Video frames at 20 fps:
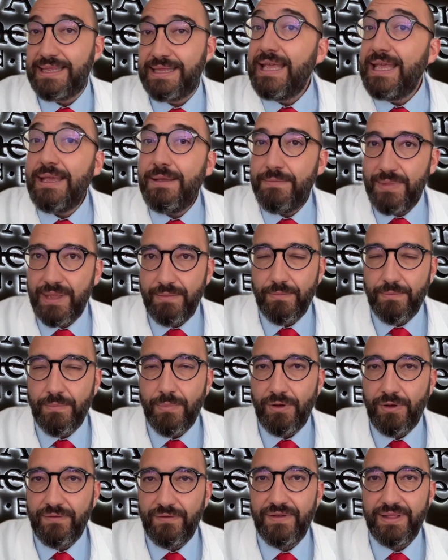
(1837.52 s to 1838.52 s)
team
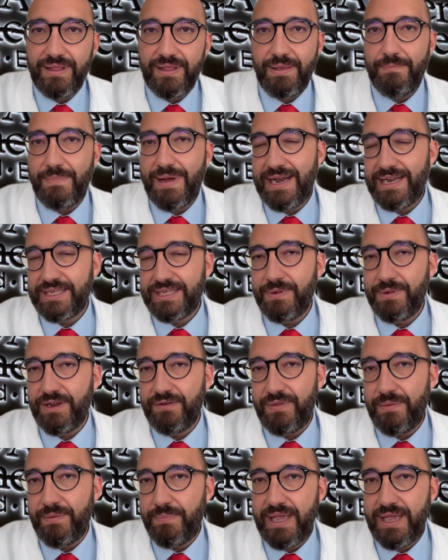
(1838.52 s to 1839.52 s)
involved in the
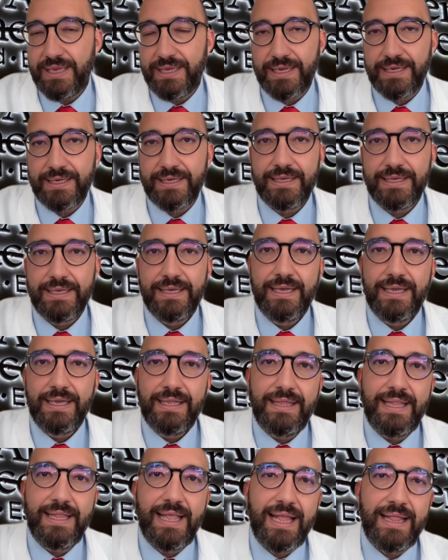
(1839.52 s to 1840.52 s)
management of the patients,
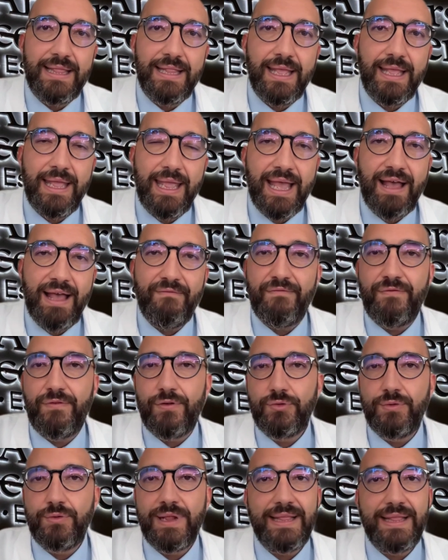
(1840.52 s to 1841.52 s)
than
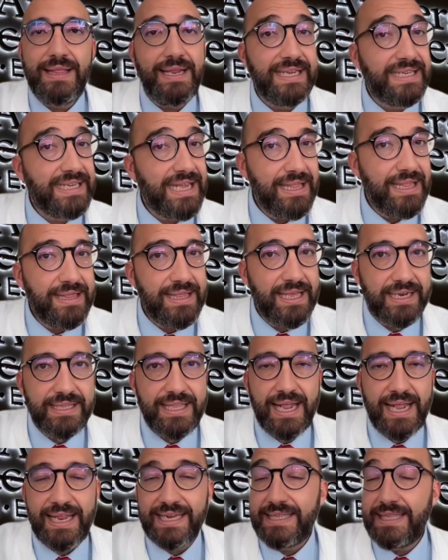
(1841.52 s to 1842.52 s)
unfortunately centers
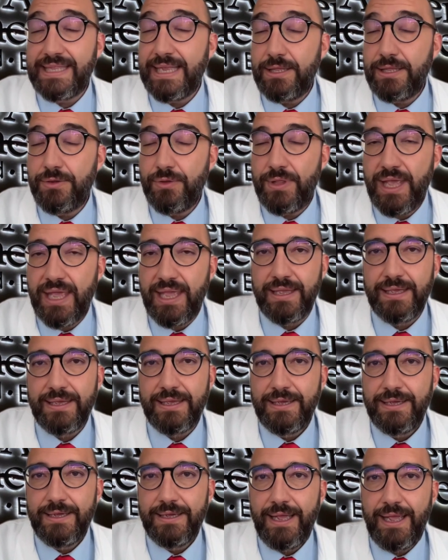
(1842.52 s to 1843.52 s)
that still today,
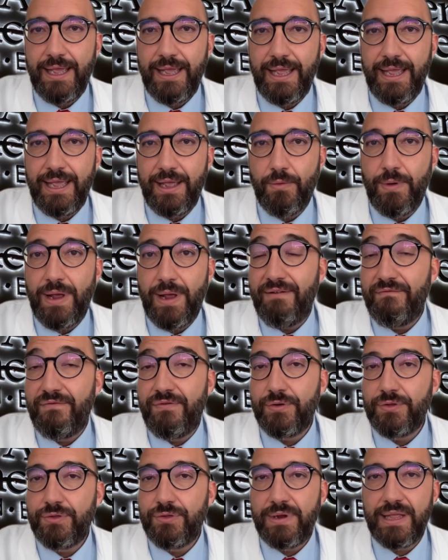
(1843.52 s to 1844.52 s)

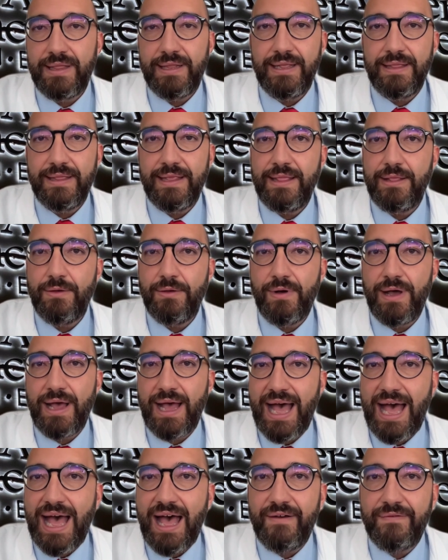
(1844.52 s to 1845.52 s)
unfortunately they don't
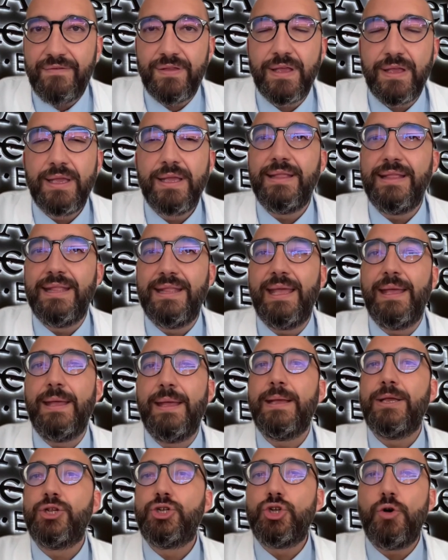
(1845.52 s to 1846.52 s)
have
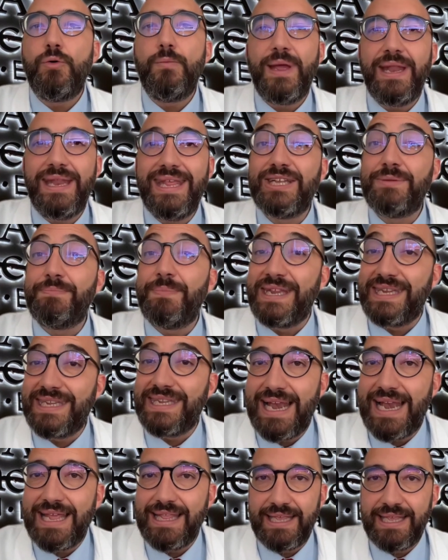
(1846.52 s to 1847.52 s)
so many
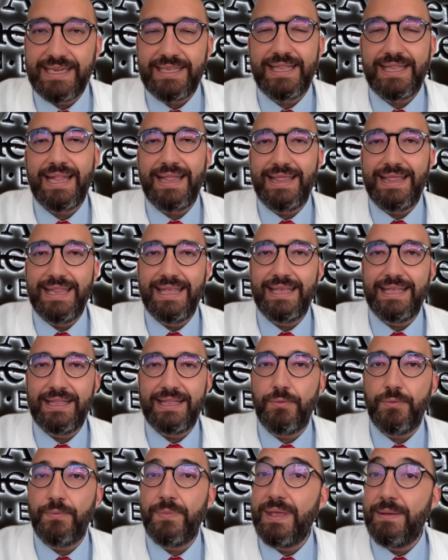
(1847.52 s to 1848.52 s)
specialties that
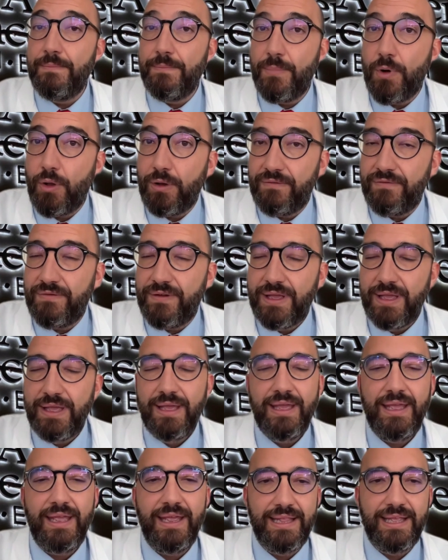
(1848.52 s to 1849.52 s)
needed to be involved
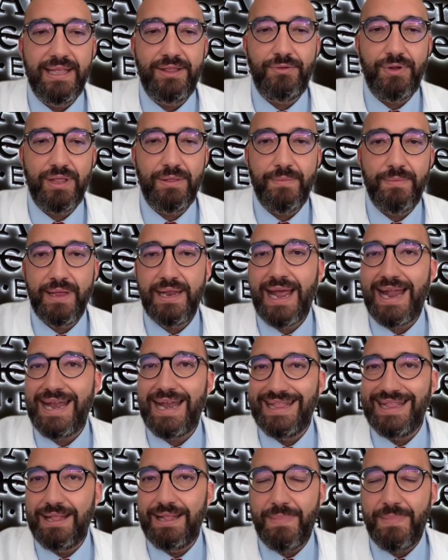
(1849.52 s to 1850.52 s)
in the treatment
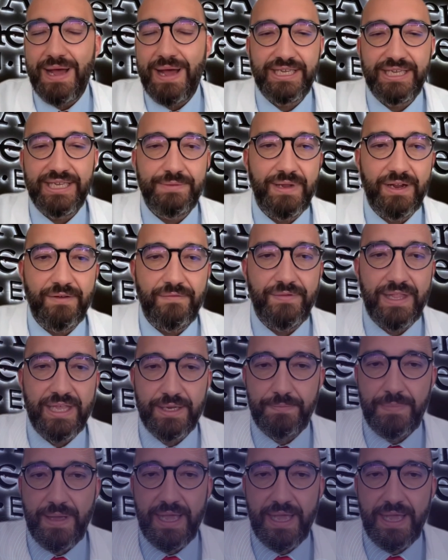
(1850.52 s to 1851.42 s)
and in the management of these